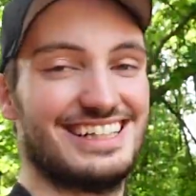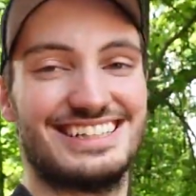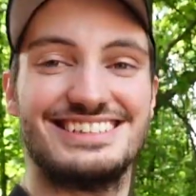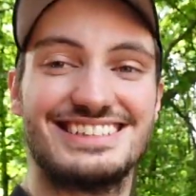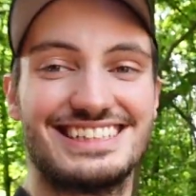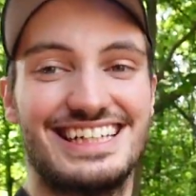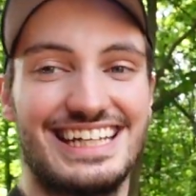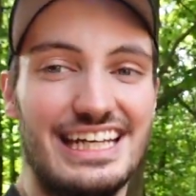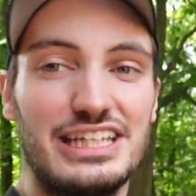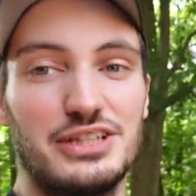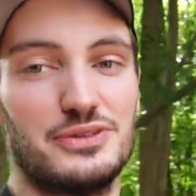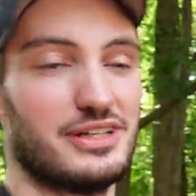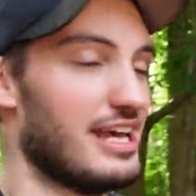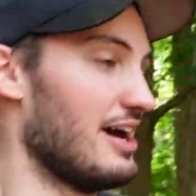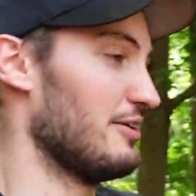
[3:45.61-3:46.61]
Let's get
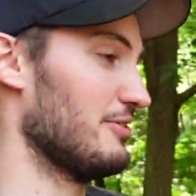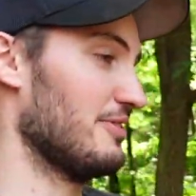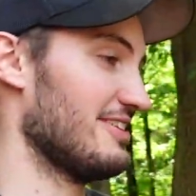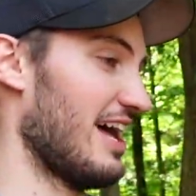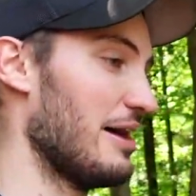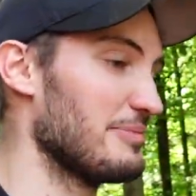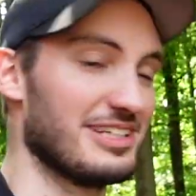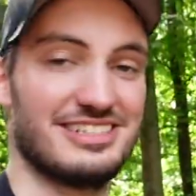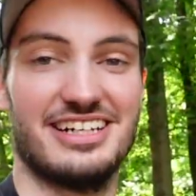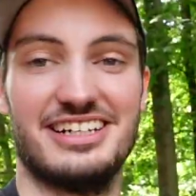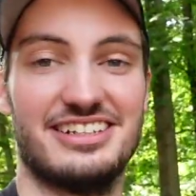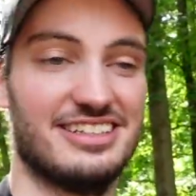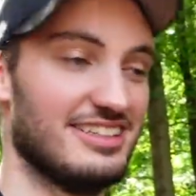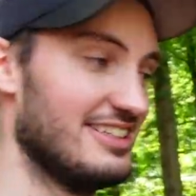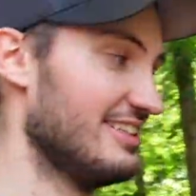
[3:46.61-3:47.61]
into it now. I'm excited.